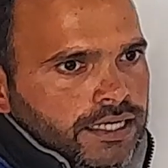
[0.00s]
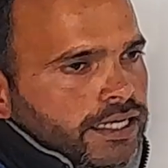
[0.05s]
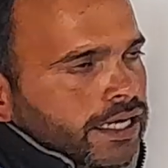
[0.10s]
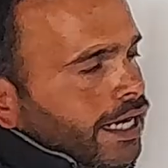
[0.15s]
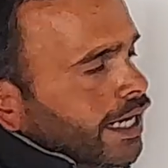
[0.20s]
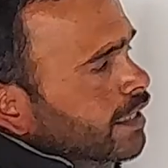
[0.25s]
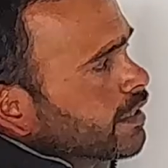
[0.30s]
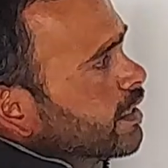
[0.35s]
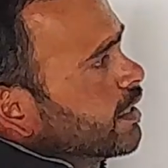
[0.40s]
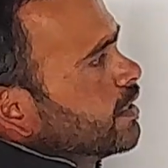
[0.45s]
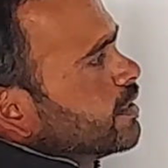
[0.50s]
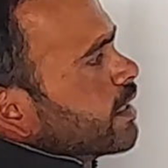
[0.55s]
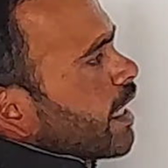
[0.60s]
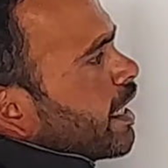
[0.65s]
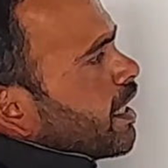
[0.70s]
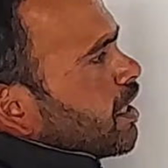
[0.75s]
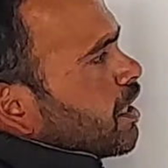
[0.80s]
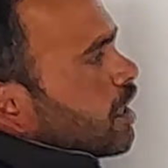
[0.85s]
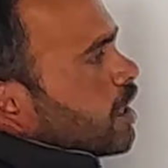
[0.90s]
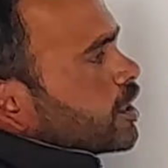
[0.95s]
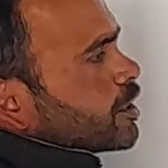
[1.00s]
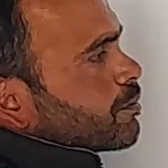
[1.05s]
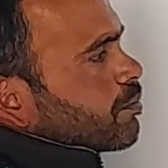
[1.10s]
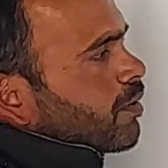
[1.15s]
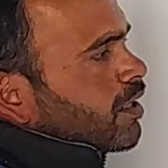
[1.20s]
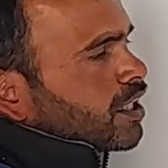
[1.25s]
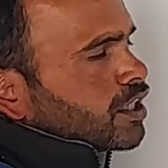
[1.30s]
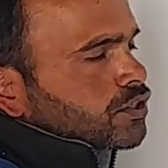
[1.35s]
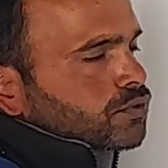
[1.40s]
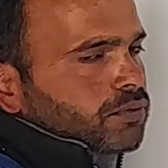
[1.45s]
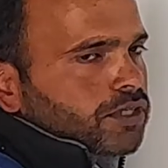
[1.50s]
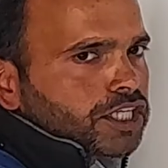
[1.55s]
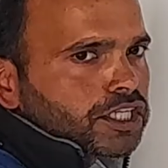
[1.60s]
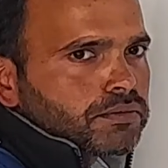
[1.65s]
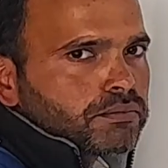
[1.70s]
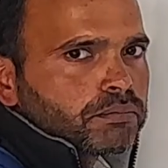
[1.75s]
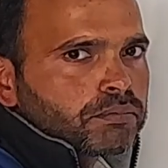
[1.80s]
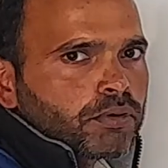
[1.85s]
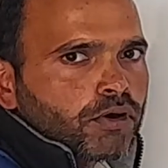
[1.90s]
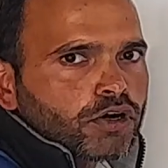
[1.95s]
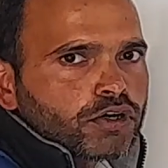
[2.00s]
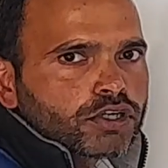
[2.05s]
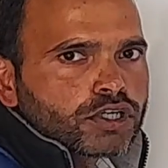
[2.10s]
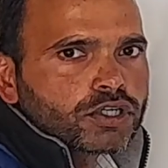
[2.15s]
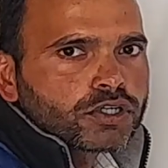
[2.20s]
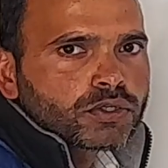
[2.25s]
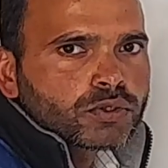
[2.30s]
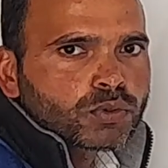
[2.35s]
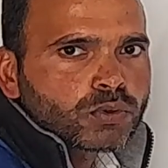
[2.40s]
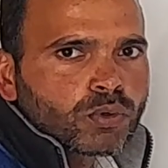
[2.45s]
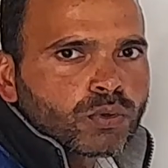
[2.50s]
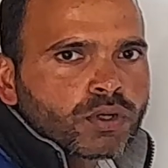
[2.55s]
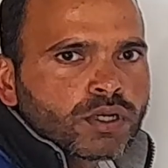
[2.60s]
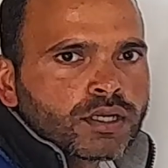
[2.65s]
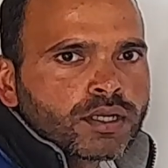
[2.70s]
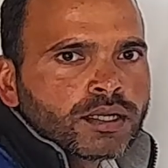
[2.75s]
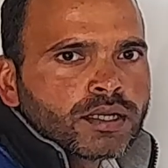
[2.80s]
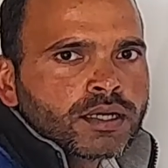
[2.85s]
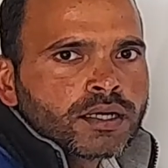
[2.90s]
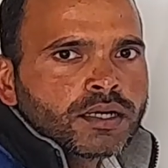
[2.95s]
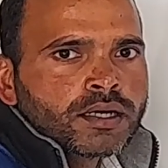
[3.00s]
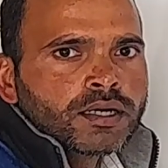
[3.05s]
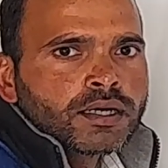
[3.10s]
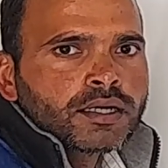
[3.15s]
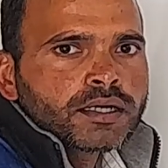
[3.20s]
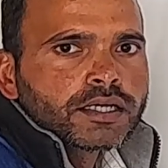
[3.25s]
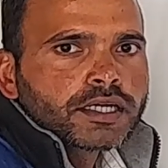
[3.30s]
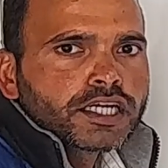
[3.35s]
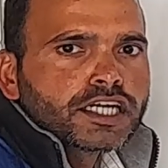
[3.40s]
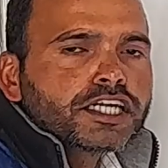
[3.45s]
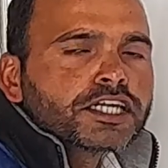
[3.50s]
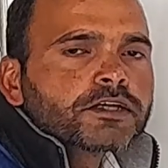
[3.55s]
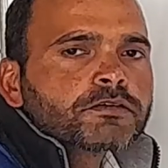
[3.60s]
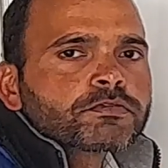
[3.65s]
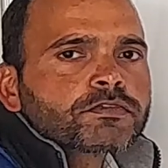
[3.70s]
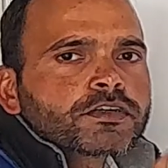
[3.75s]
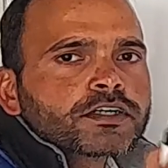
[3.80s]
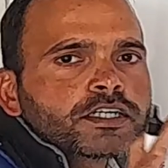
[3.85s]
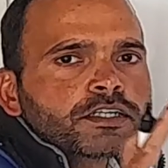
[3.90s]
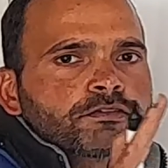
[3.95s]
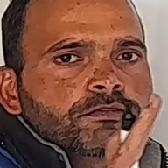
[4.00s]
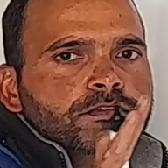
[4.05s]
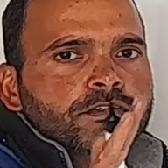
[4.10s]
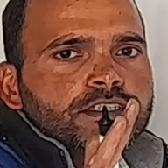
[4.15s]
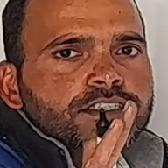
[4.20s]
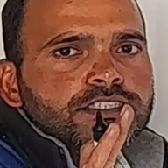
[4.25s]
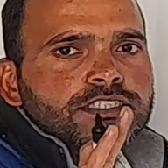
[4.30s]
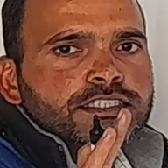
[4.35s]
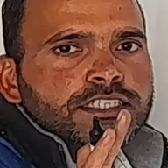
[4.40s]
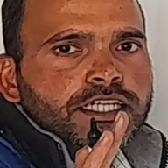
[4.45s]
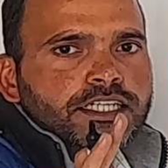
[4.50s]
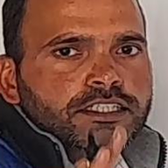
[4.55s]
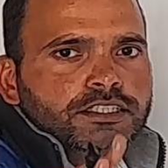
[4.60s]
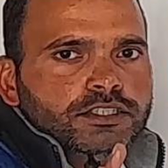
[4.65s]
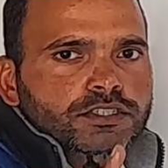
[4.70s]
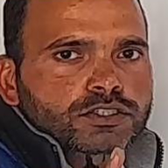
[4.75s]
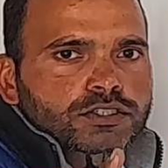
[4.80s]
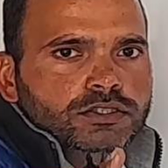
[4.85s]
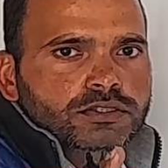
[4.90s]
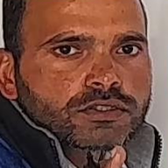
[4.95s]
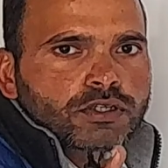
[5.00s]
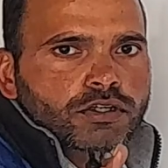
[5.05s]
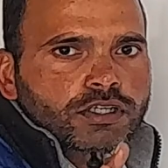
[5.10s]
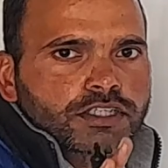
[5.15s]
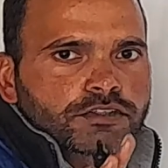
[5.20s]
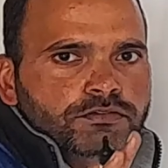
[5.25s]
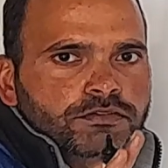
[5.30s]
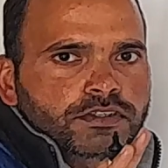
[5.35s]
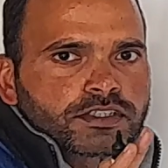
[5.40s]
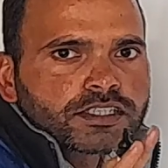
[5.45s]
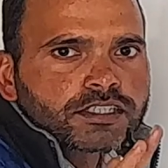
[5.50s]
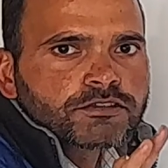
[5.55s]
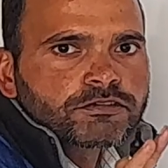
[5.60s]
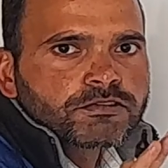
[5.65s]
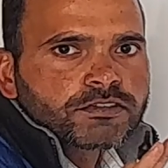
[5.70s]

And these angles plays very important role in different sectors or different